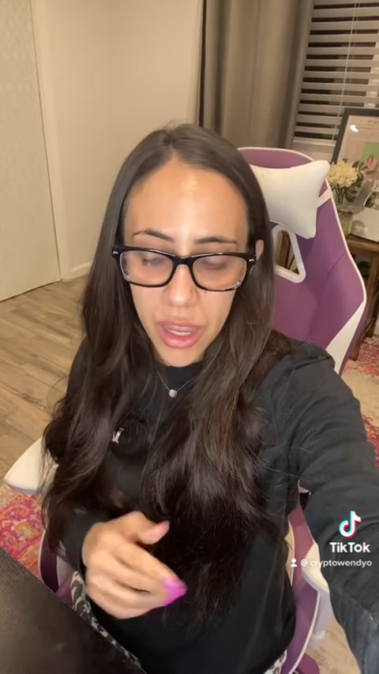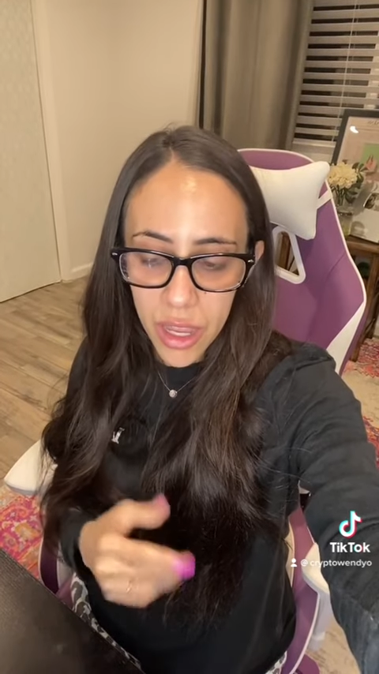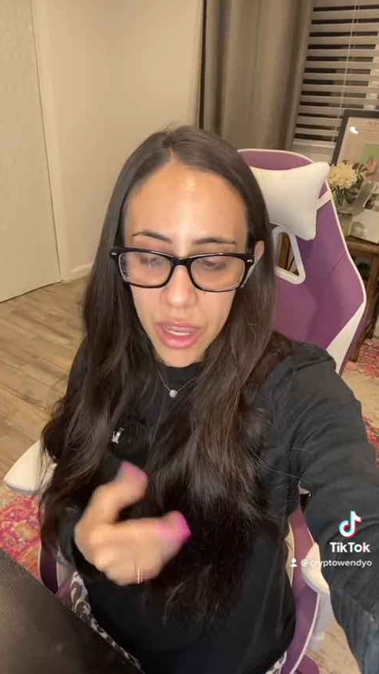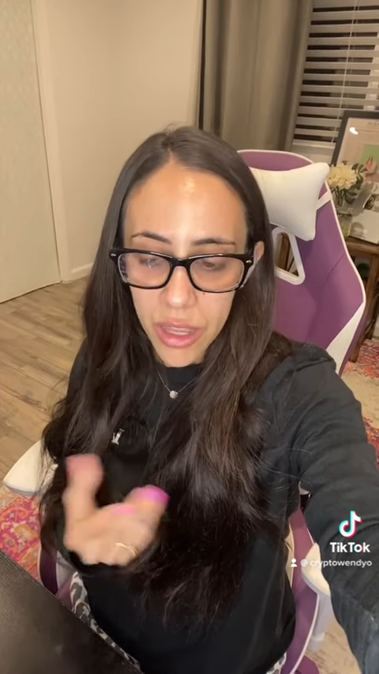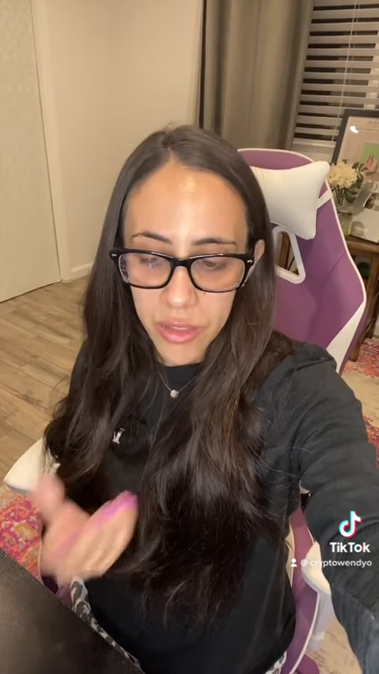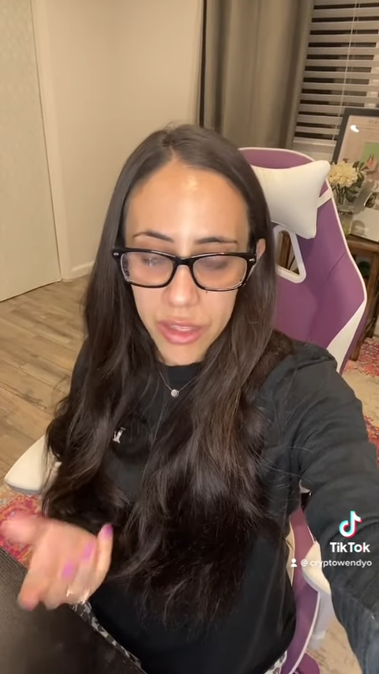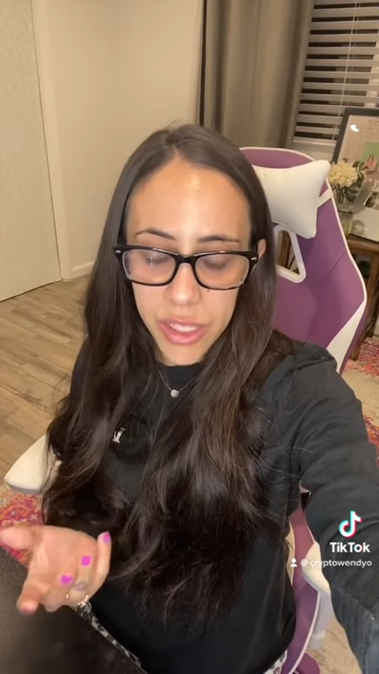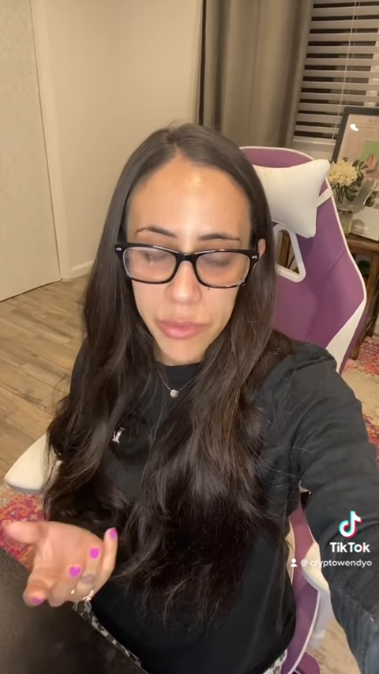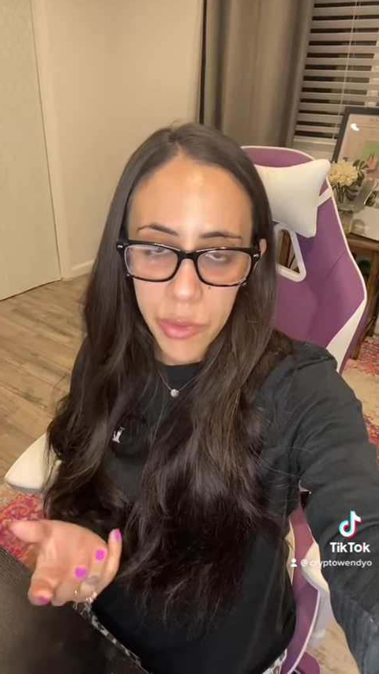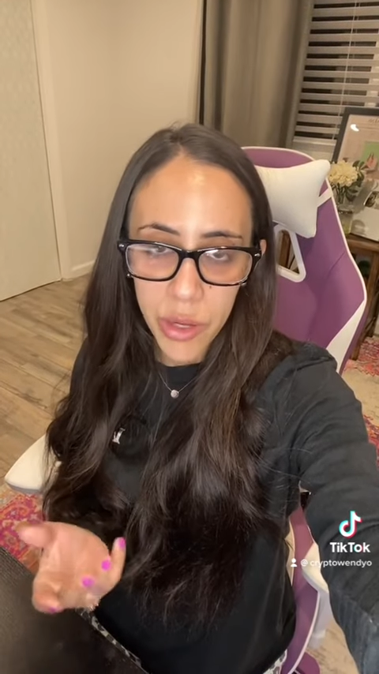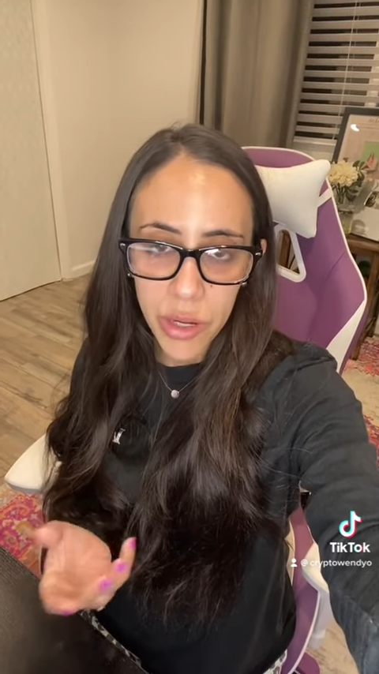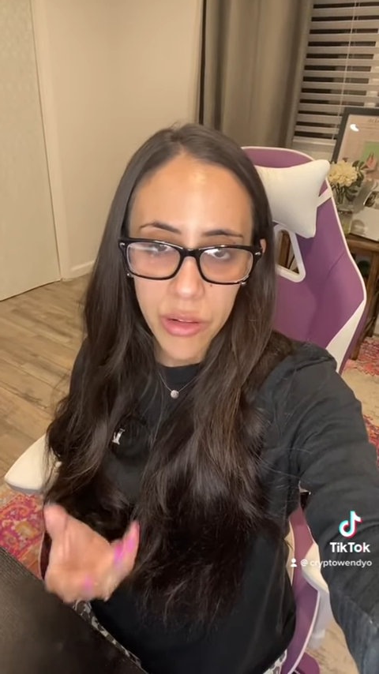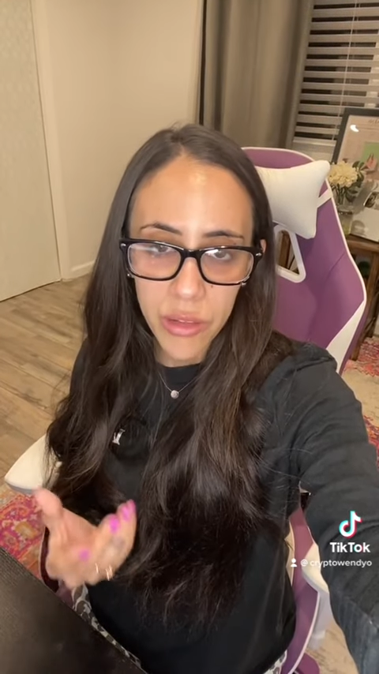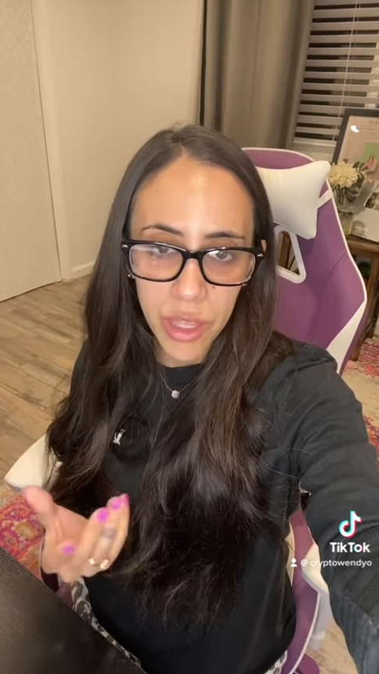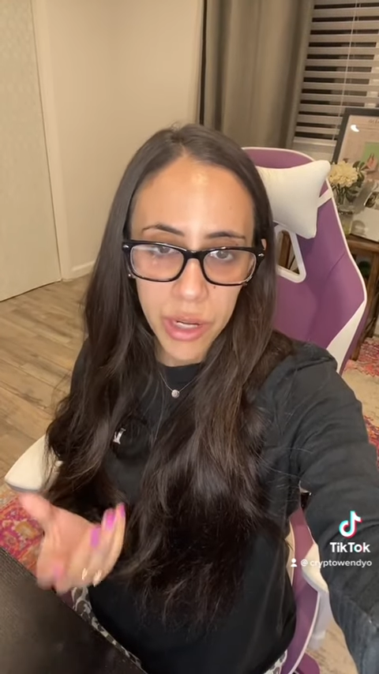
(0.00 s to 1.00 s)
At this
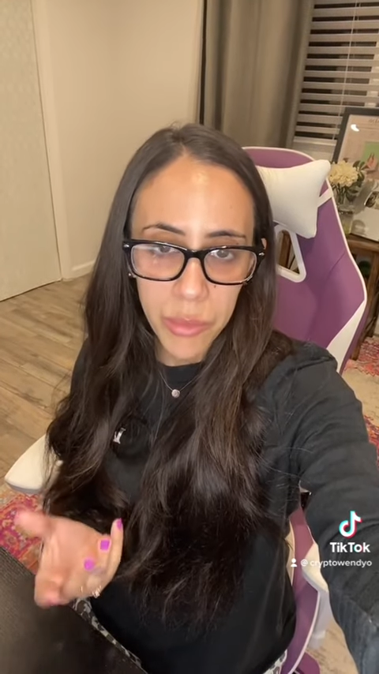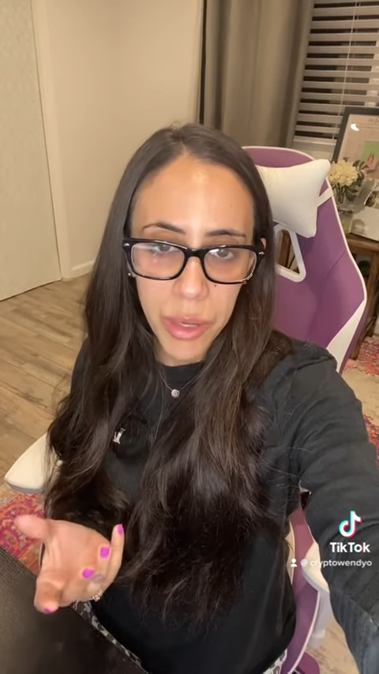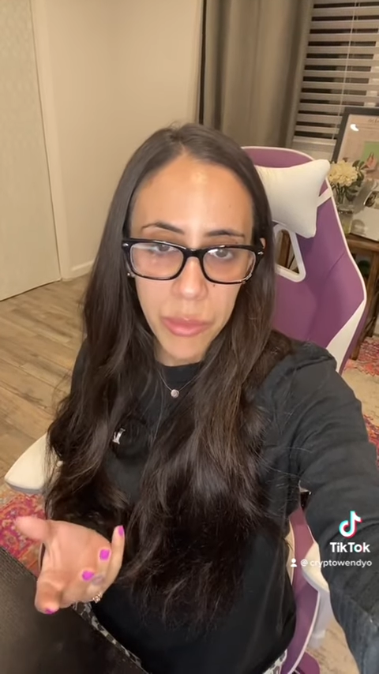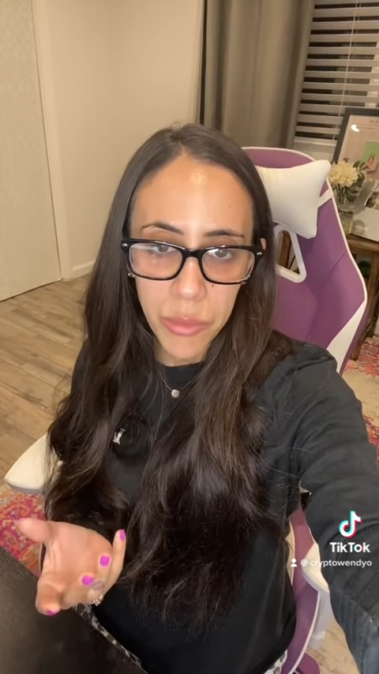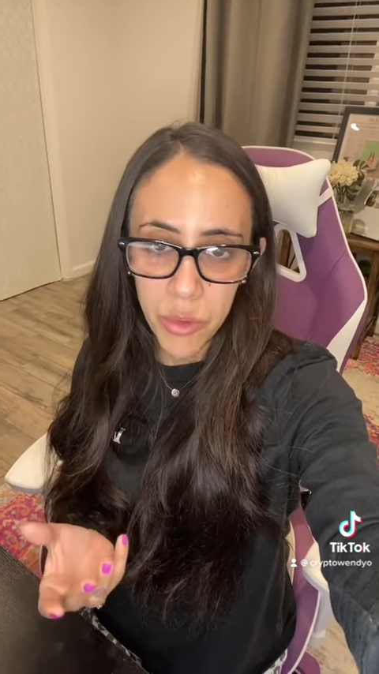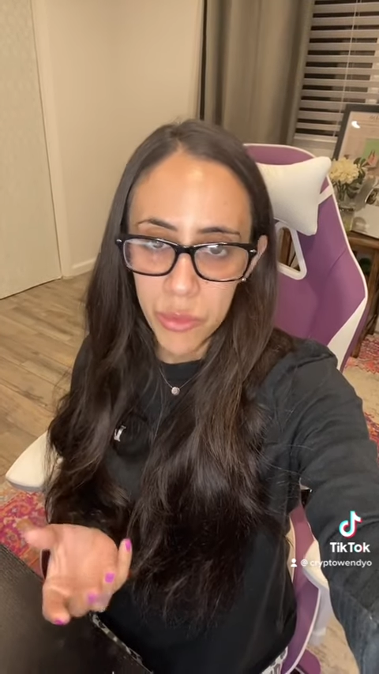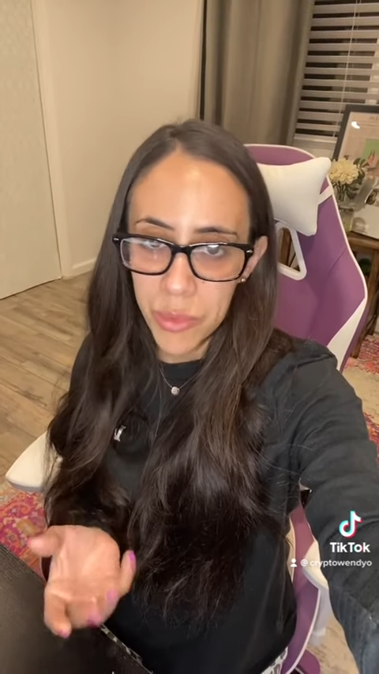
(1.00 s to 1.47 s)
point, a lot of my moon